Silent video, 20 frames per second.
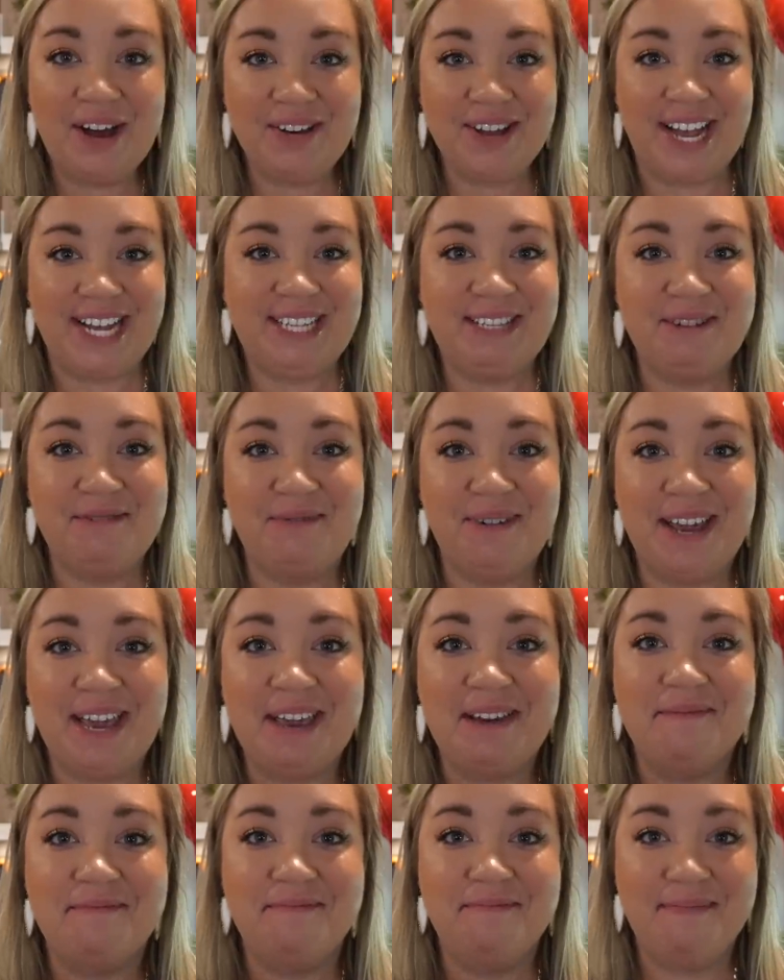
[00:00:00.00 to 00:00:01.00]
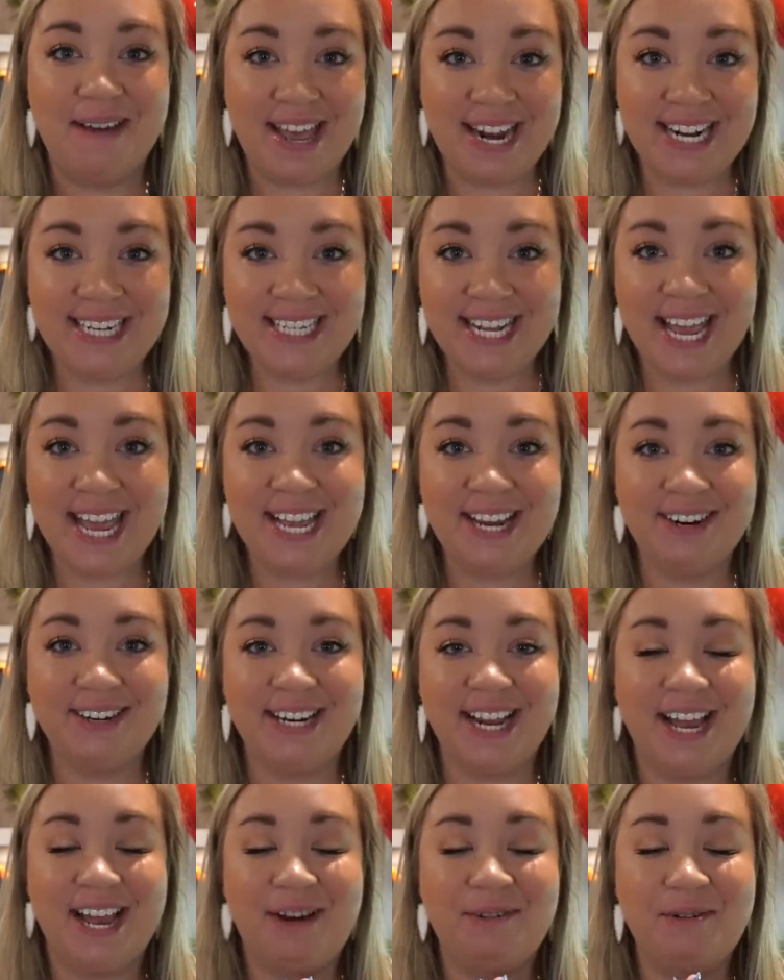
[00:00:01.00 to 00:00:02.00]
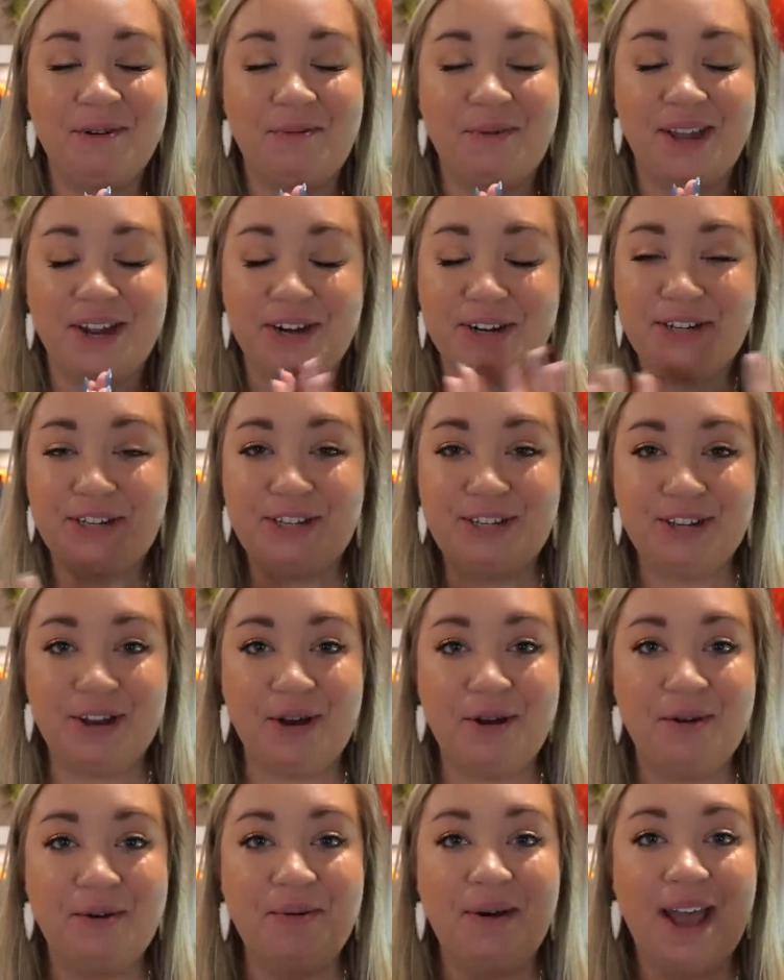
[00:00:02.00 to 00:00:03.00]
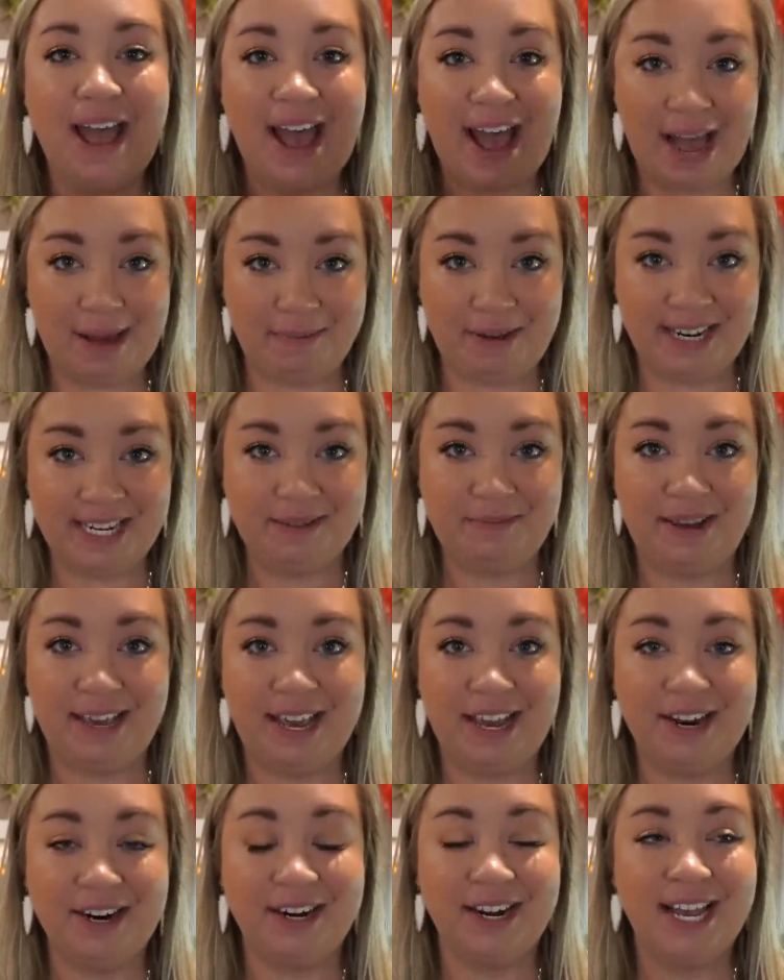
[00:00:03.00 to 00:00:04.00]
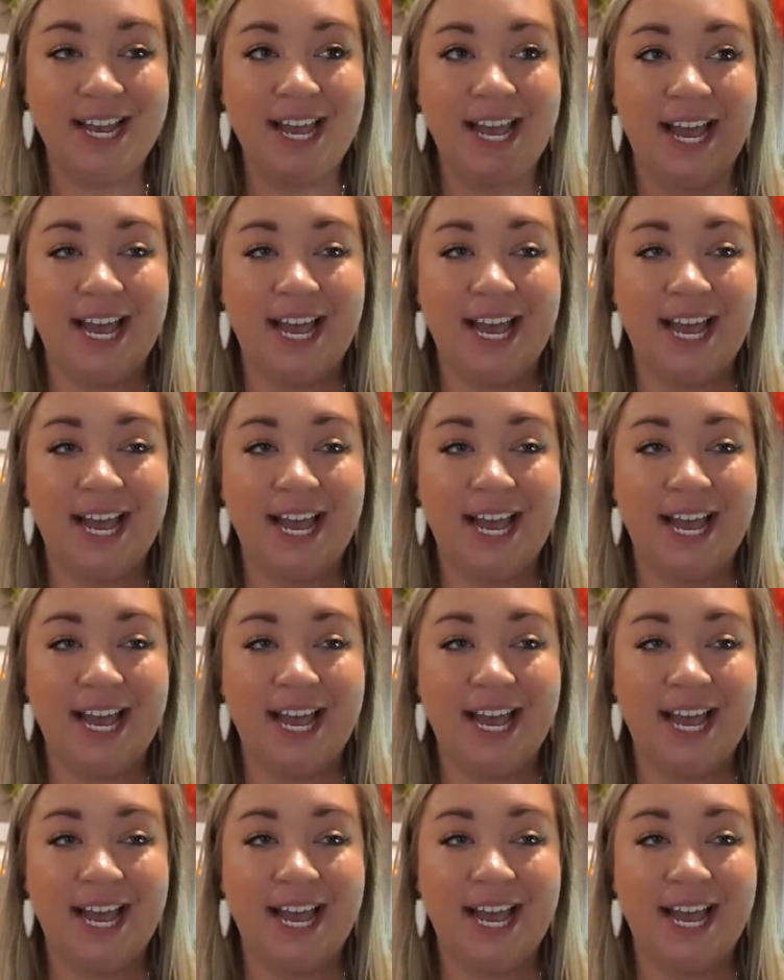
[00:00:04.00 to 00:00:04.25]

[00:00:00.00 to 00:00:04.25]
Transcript: Okay, so we made it to Anchor Down. We are so happy to be here.